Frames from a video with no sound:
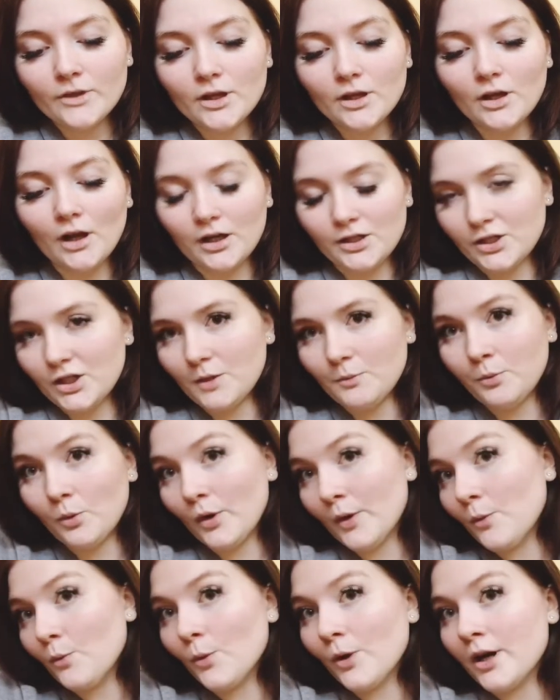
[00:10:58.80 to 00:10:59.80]
got to the
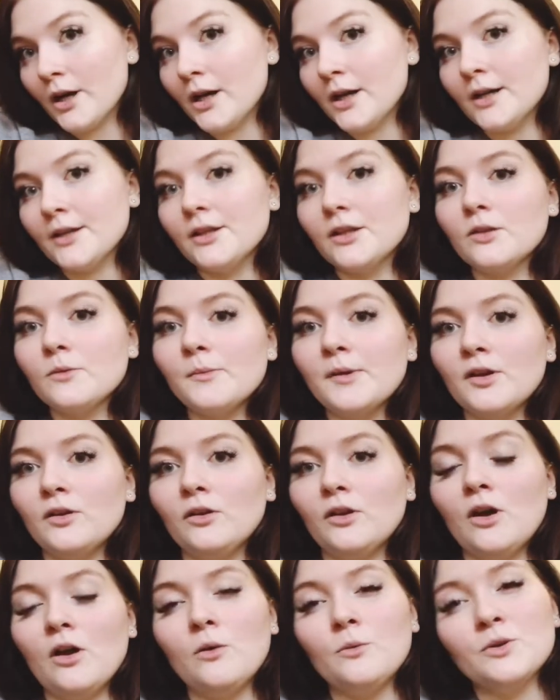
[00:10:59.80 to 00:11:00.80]
point where the
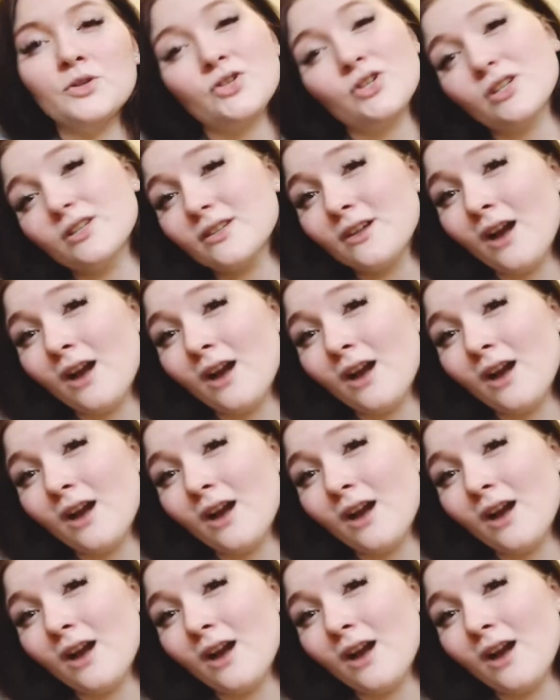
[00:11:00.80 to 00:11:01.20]
labetalol was just